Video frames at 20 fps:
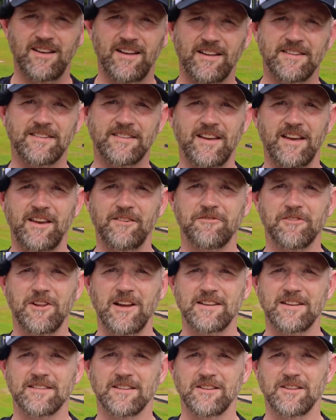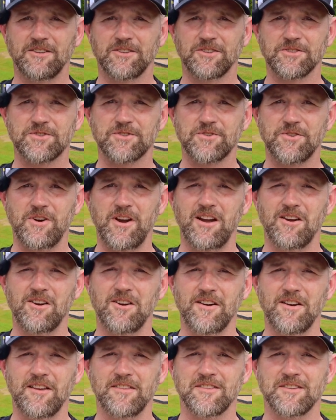I'd say it flies a little
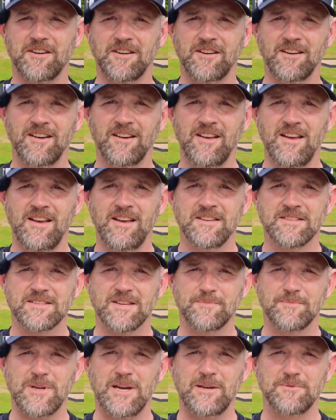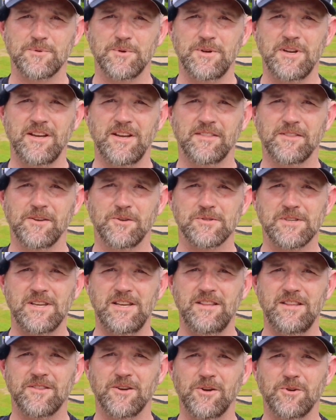straighter than I thought. Sometimes when you get those
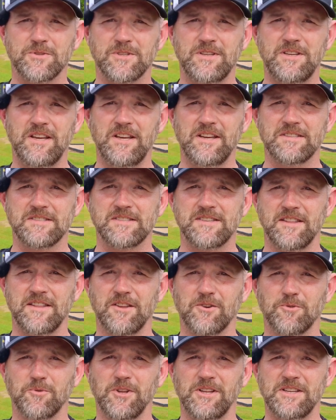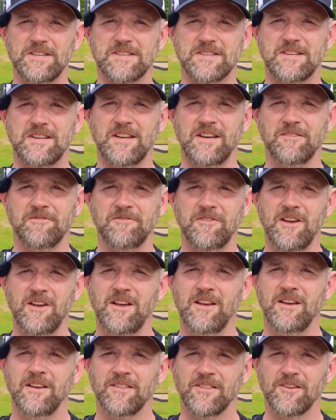ETHOS discs and they're really stiff,
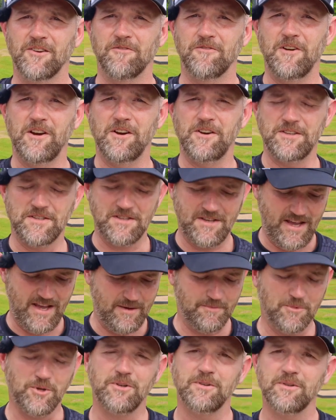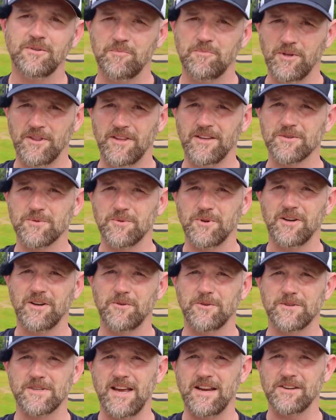they're very stable, but this one
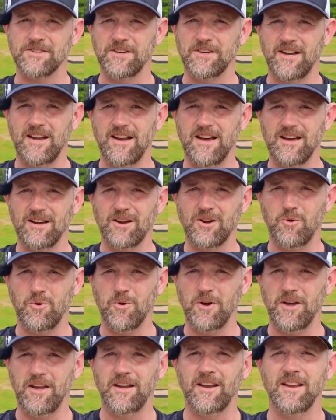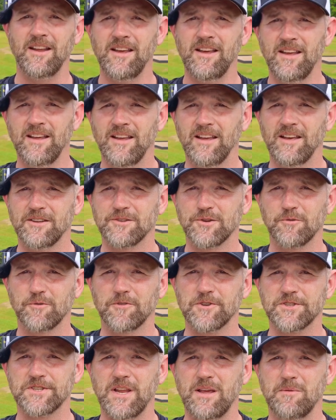was actually not quite as
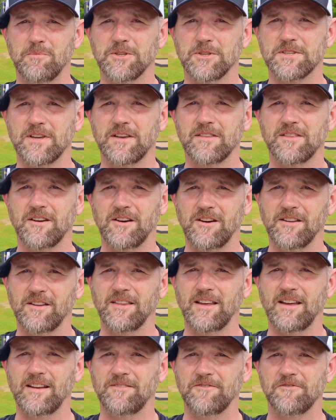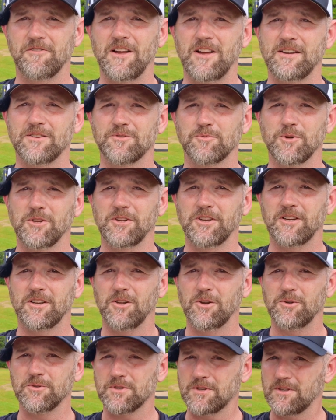overstable as I thought. That flies really
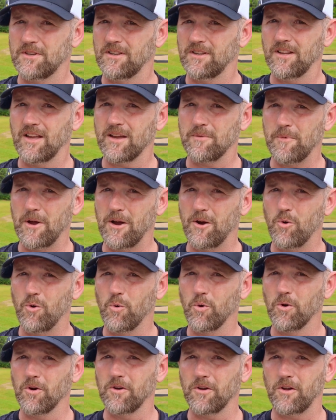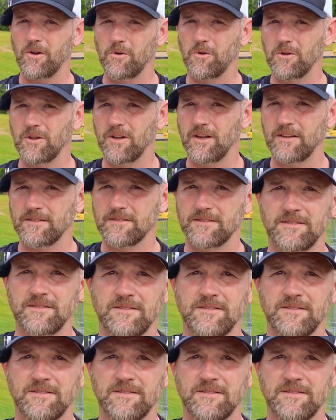close to like my Aura Coalesce.